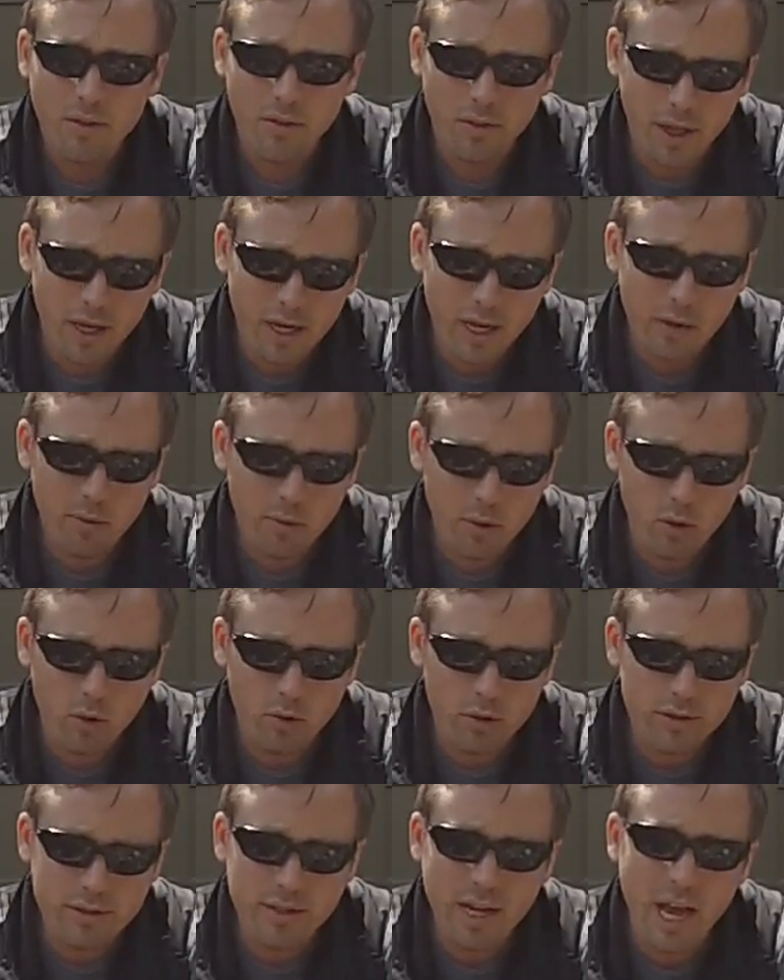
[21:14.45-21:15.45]
Then I will
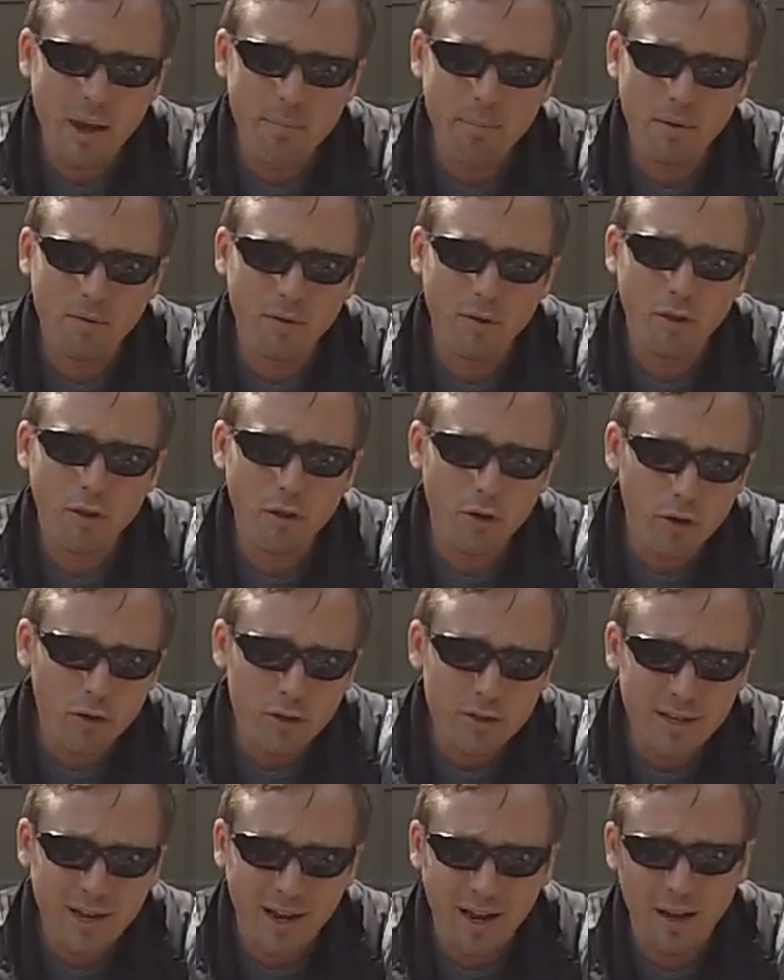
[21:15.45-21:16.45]
only tap every
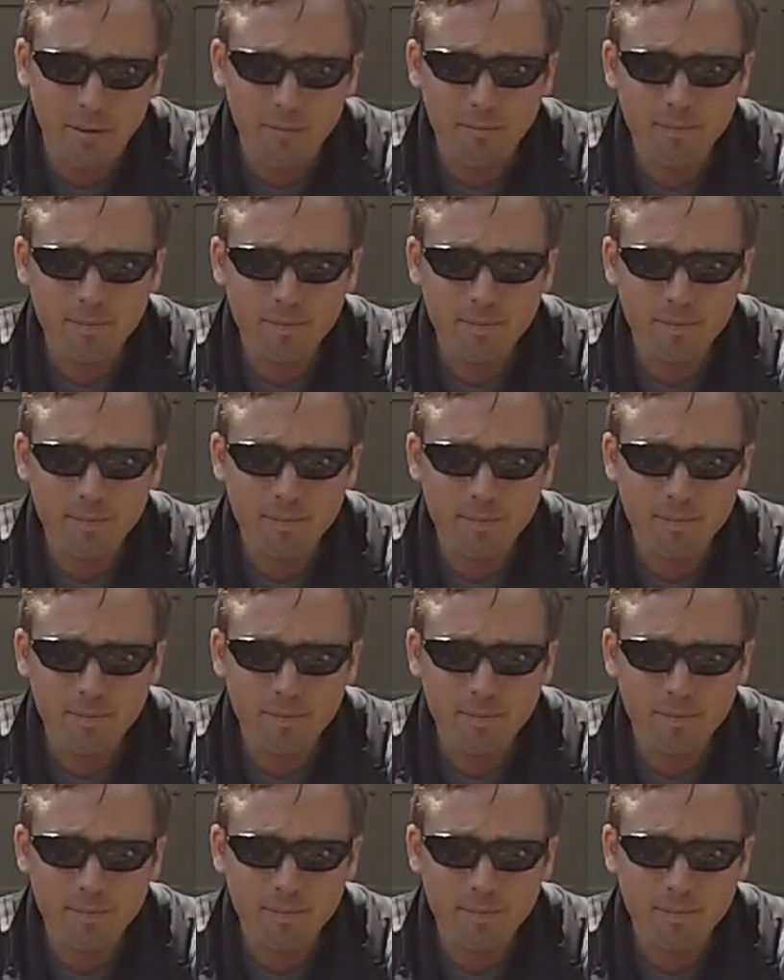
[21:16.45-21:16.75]
third time.